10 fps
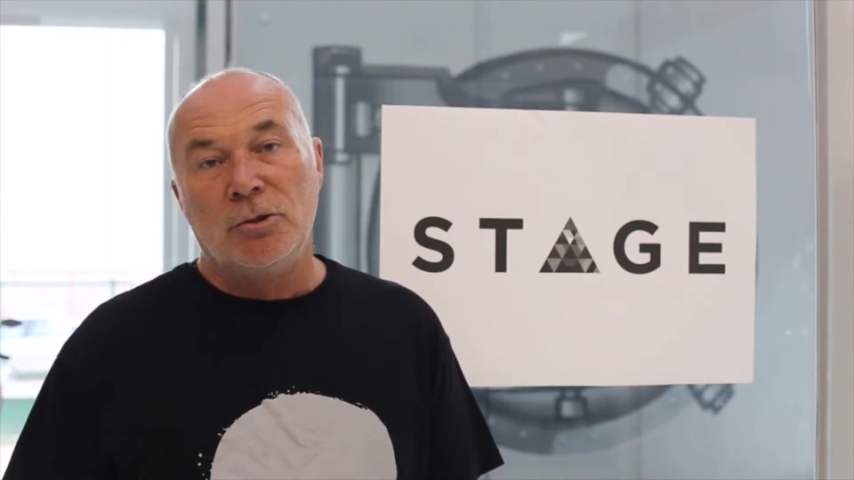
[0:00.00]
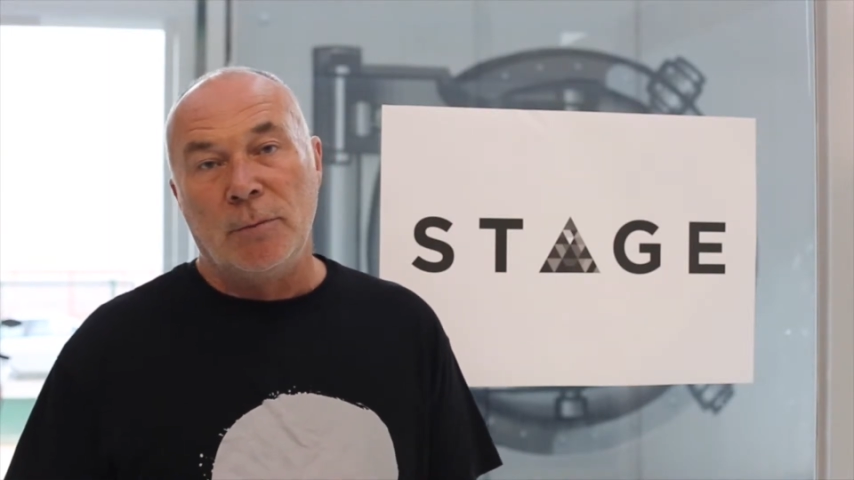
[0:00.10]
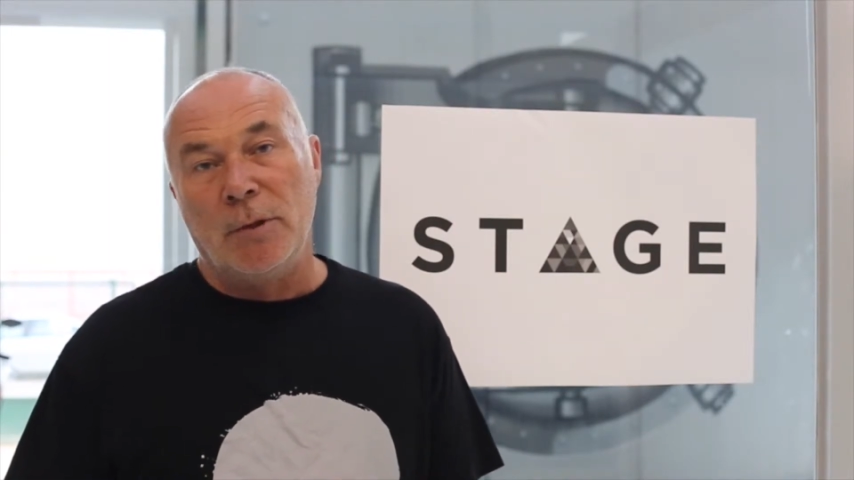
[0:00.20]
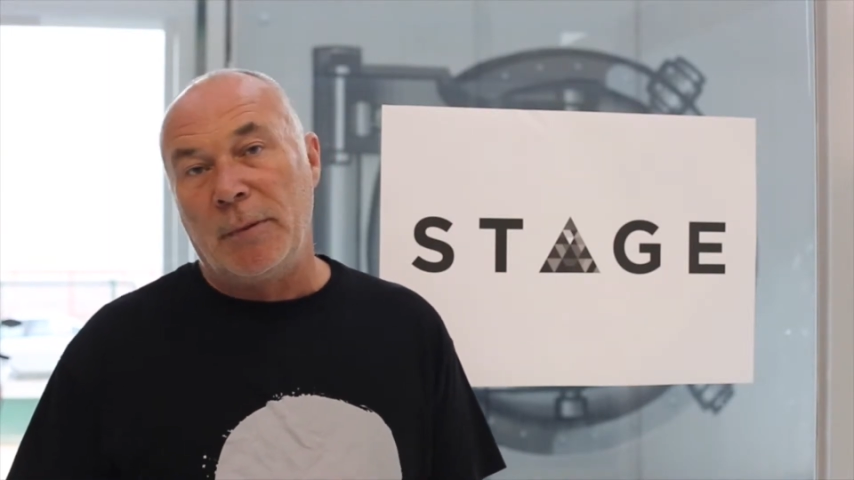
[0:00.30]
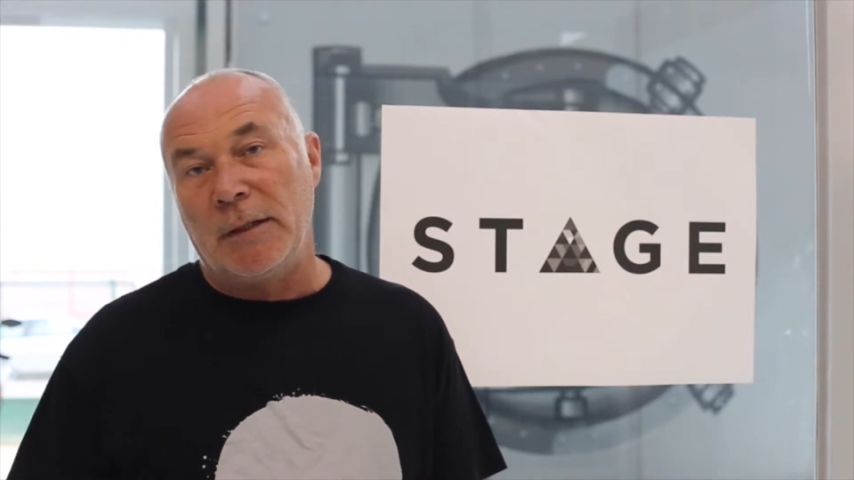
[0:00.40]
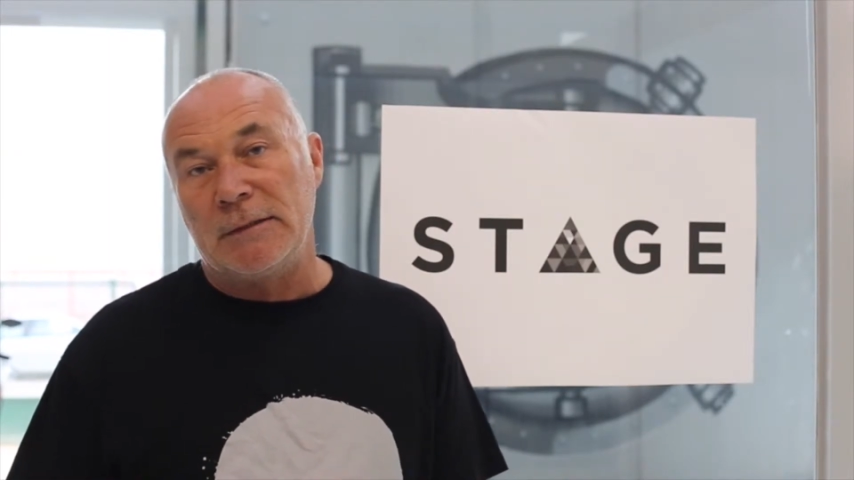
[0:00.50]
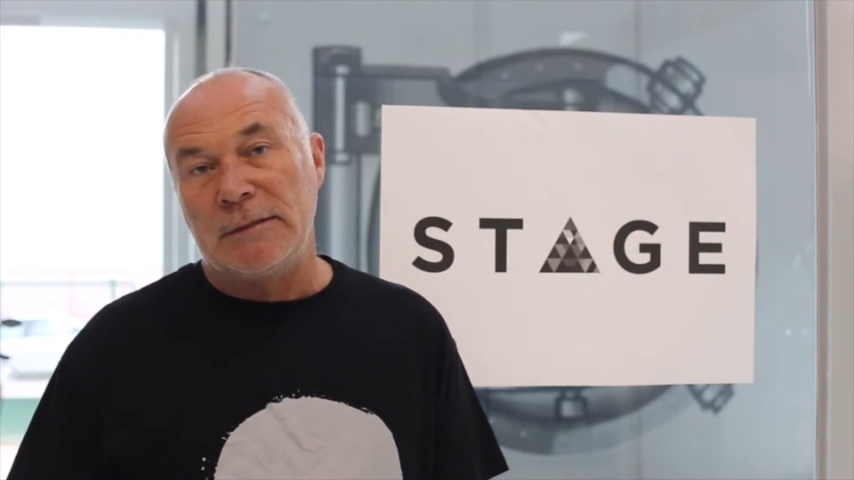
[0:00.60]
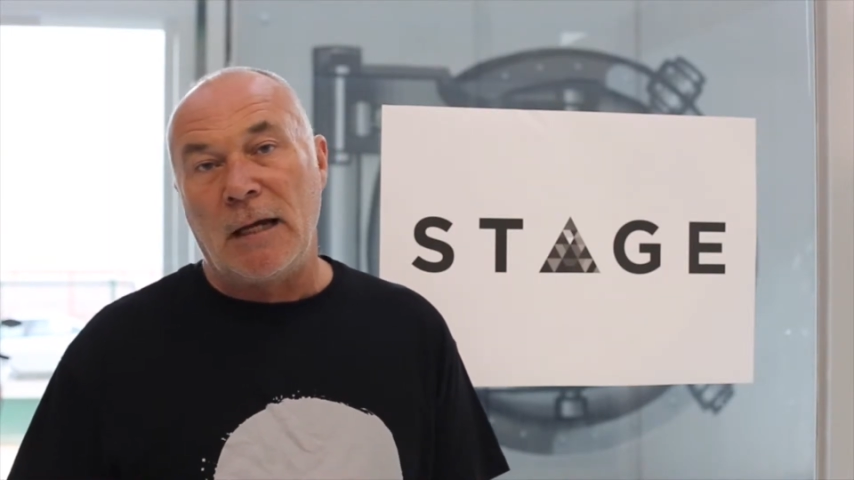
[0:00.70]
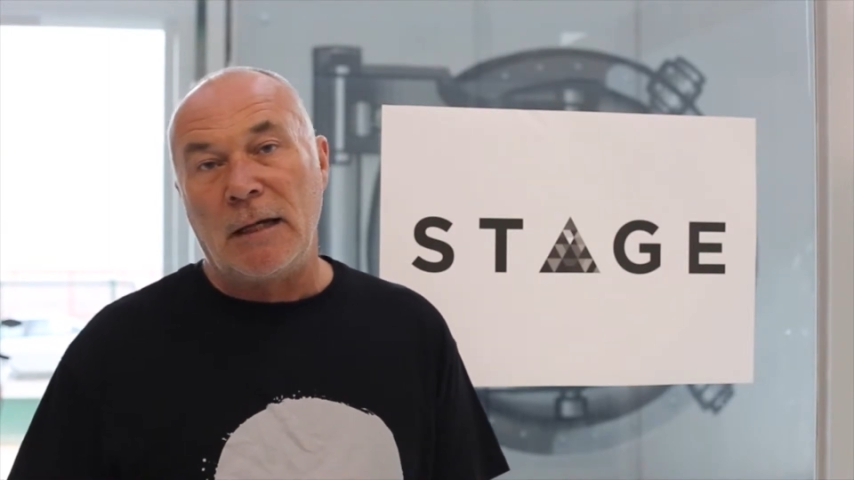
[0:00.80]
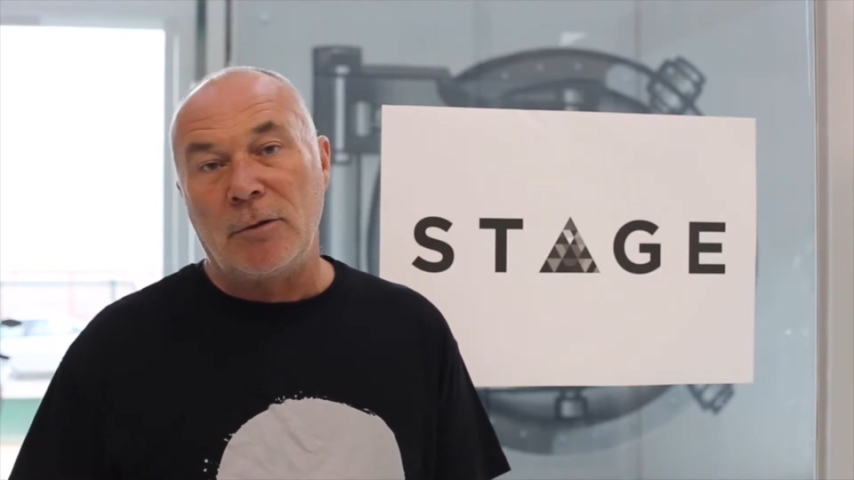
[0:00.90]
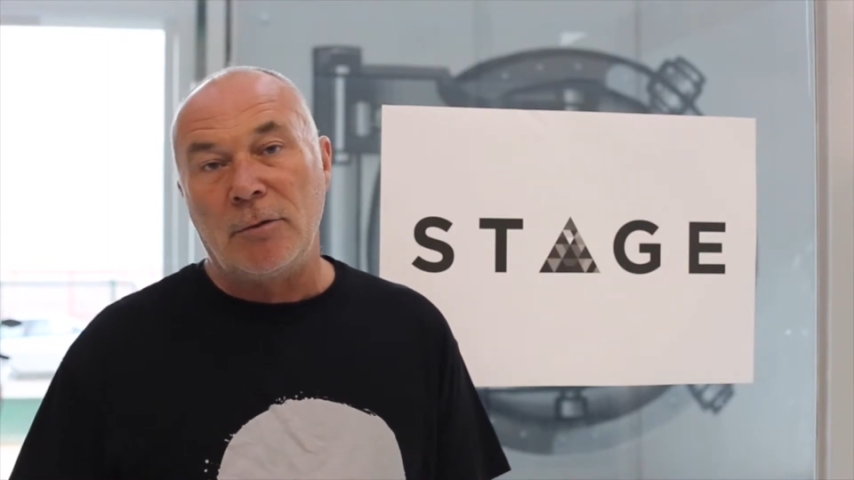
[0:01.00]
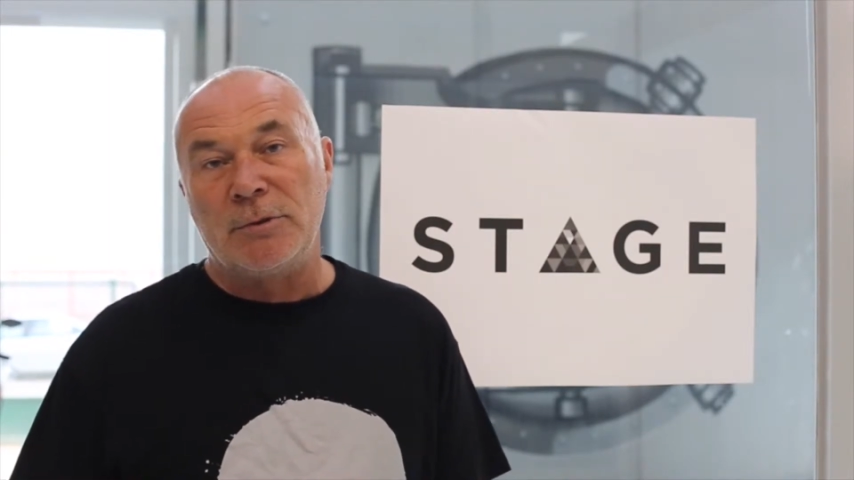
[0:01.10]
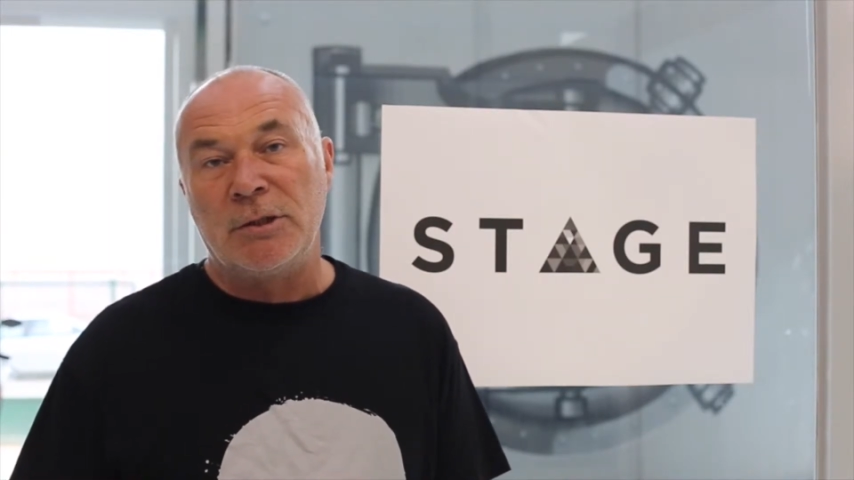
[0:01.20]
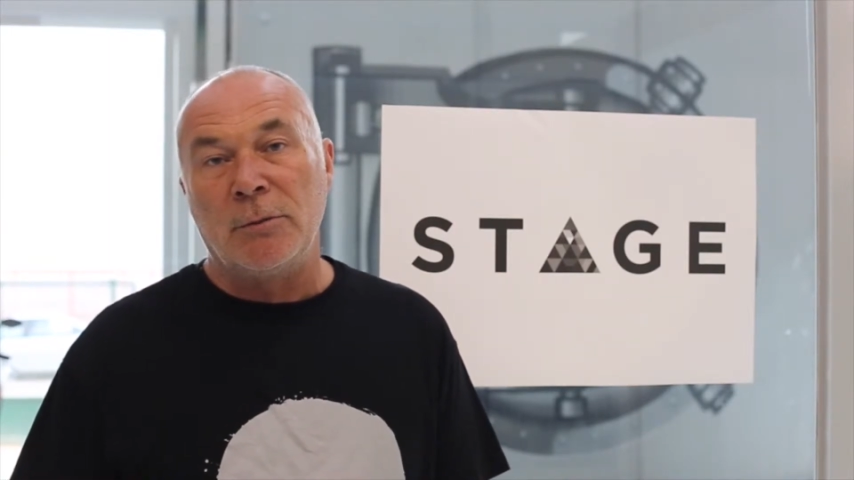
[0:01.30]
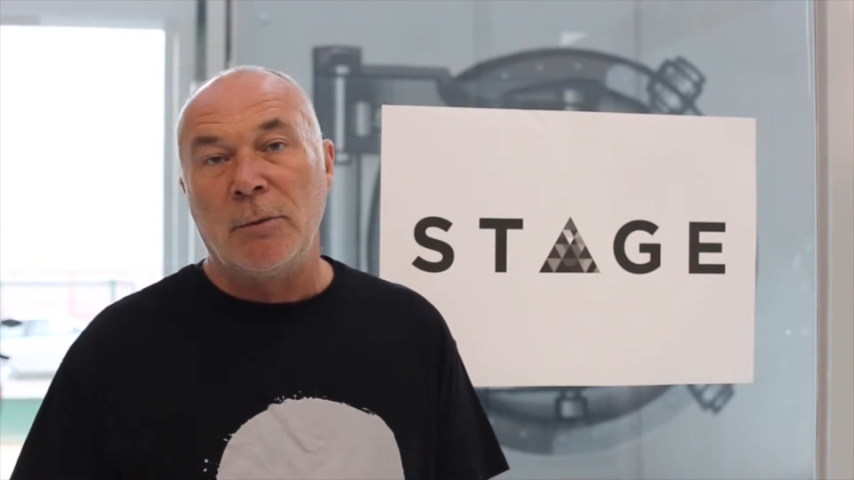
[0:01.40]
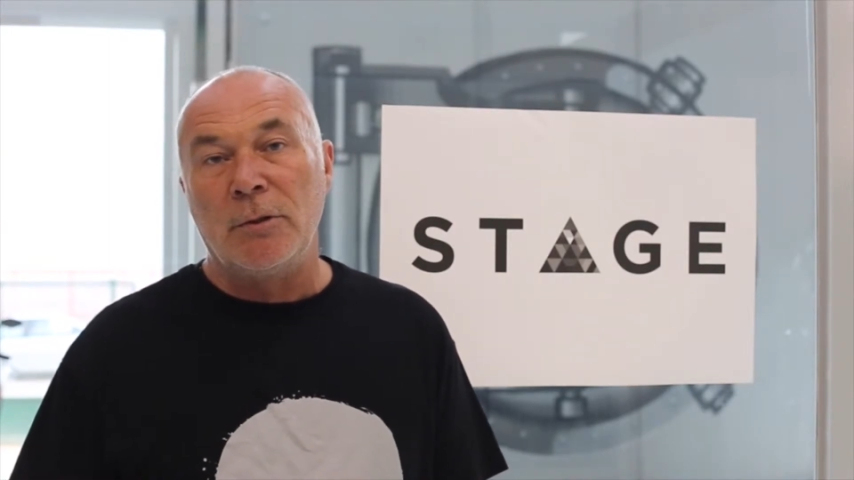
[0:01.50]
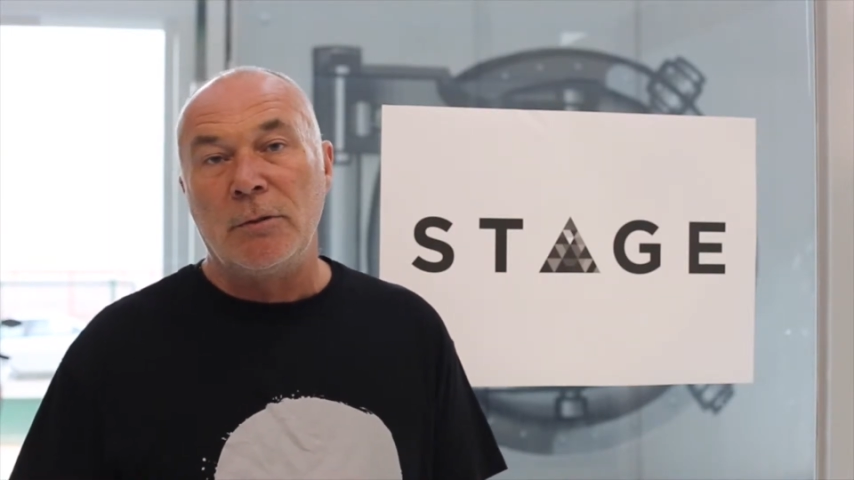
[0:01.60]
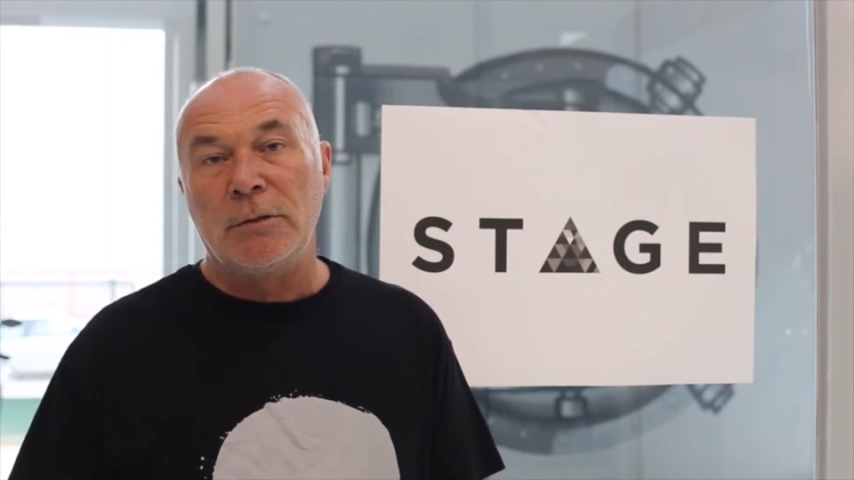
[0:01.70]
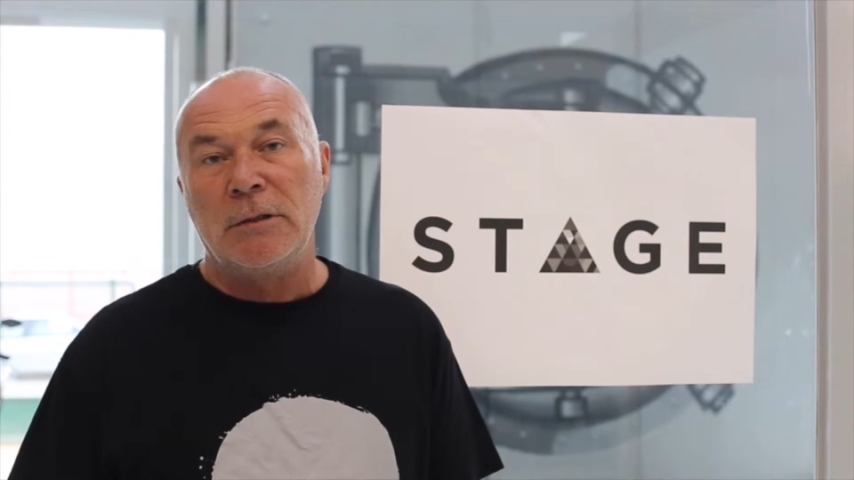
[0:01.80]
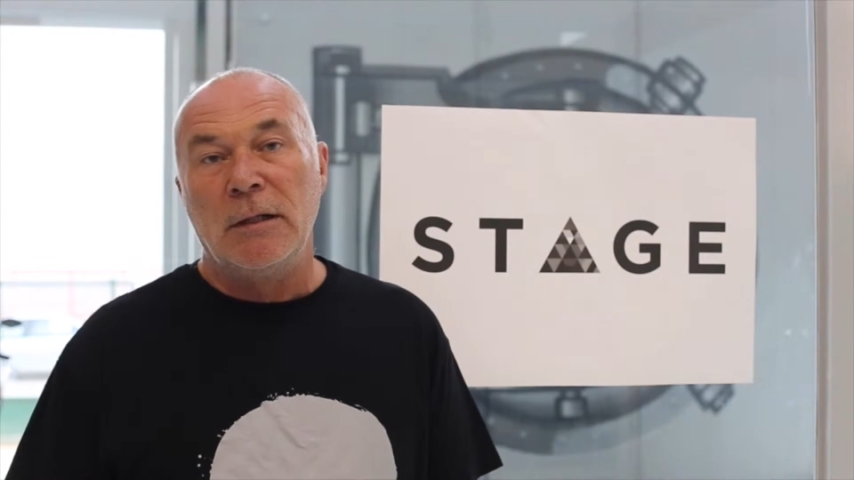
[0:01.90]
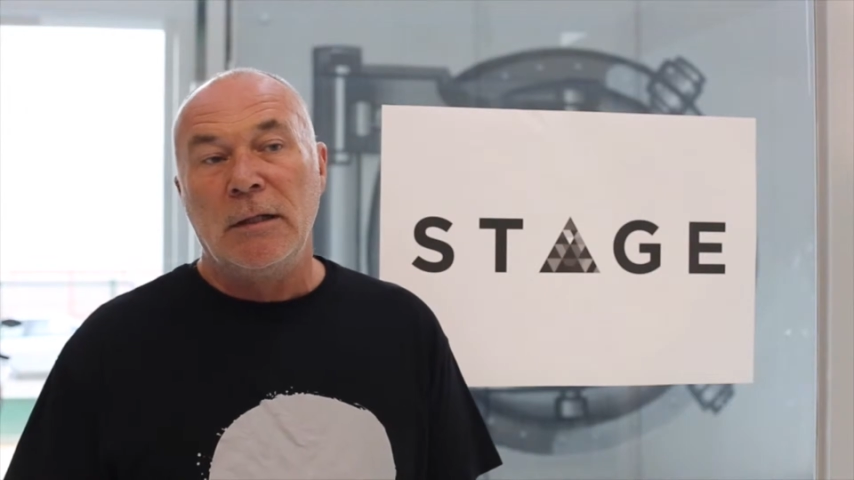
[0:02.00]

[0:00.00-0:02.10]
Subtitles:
some of the biggest nightclubs in the world,